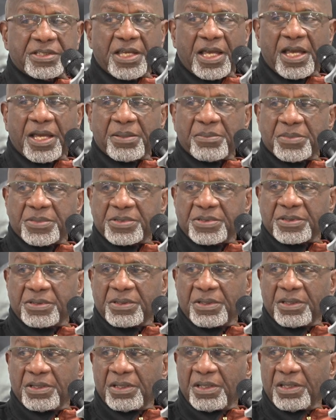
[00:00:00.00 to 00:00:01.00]
times
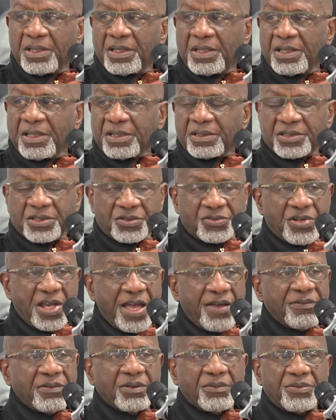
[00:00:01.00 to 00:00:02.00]
to
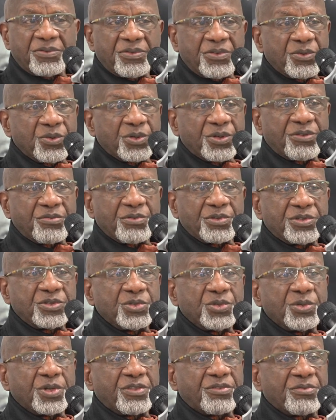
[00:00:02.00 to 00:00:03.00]
travel two
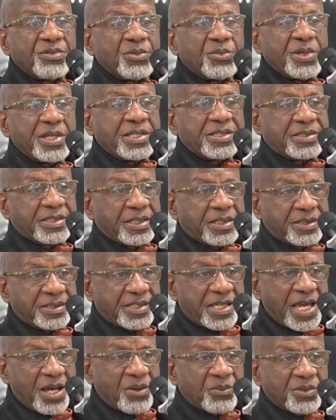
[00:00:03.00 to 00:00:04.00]
or three weeks at a
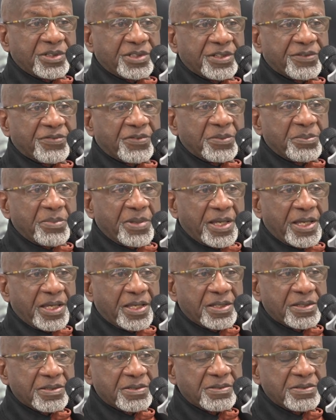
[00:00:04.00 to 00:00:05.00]
time with different
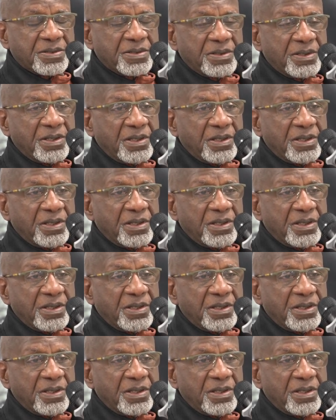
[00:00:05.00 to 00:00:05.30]
bands,